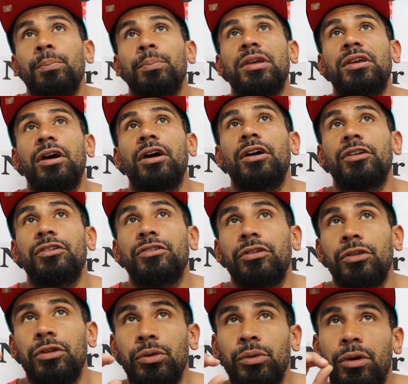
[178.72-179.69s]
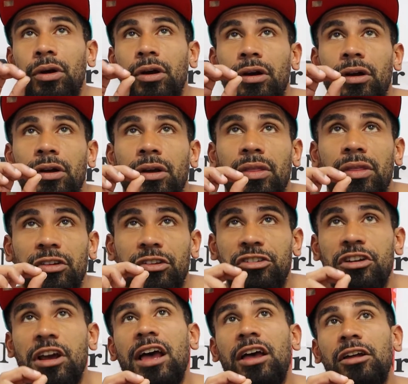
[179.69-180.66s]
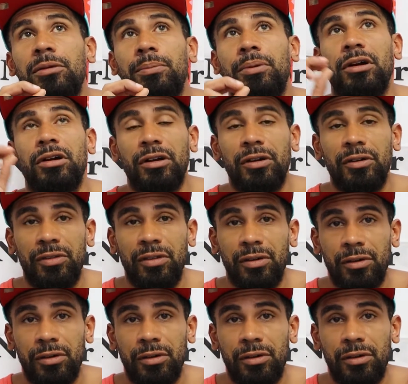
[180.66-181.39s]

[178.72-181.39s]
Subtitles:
Because you are the child part of